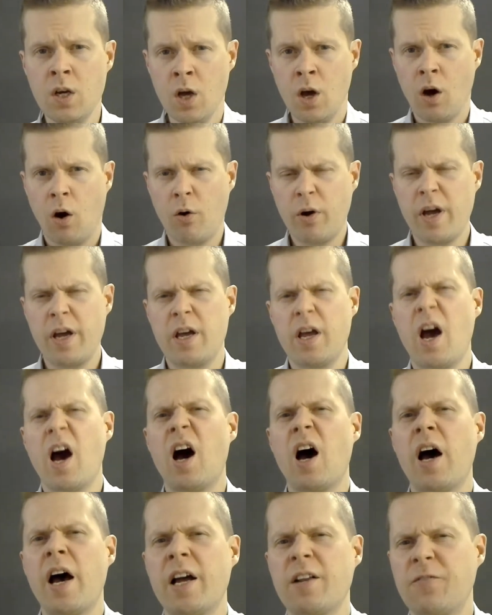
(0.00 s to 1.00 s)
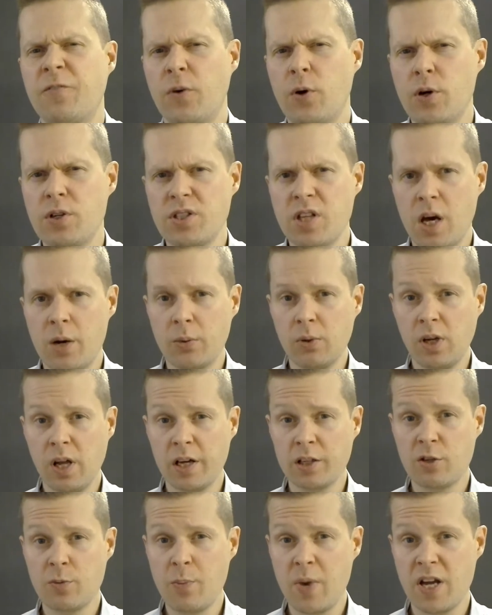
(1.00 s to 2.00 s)
Okay, at first I would
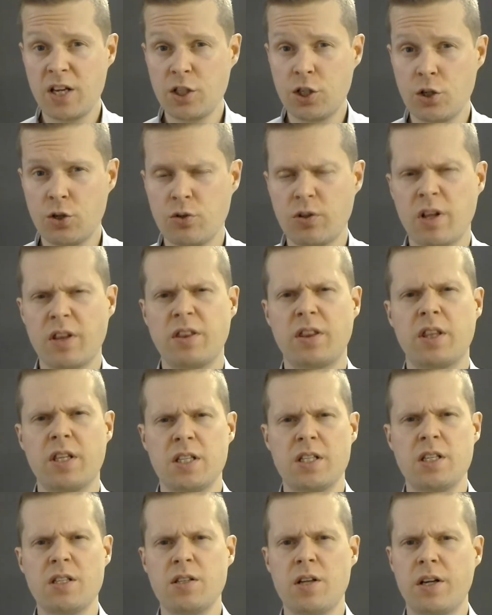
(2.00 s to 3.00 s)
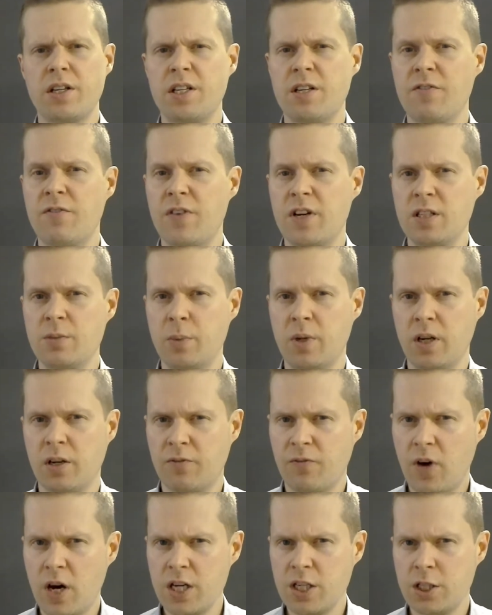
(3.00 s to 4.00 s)
like to mention you that this is not investment
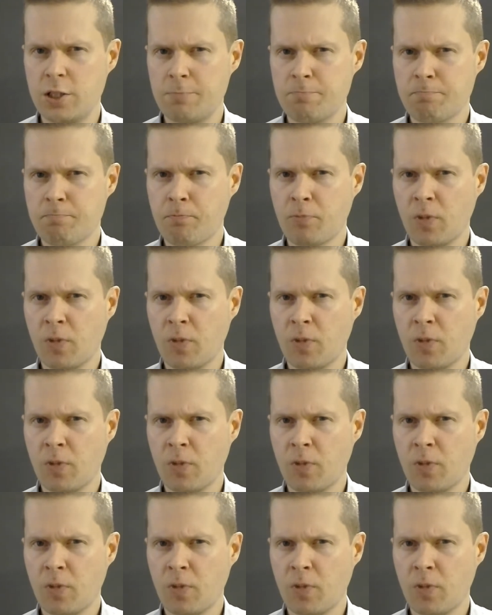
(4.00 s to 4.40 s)
advice.